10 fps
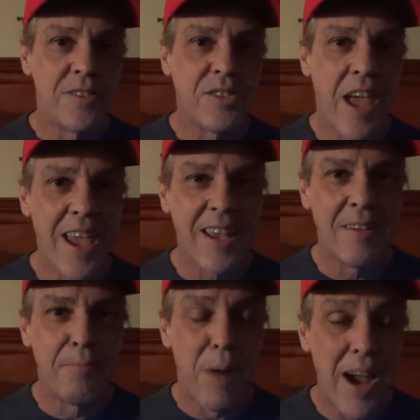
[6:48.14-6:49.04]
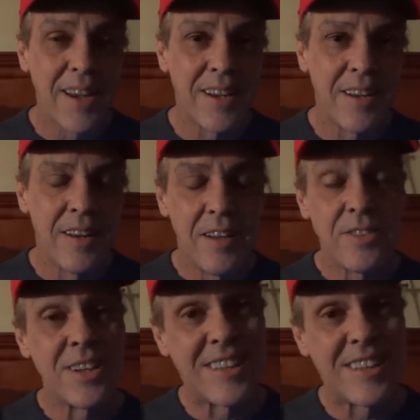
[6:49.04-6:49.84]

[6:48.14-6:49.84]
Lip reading: take Biden to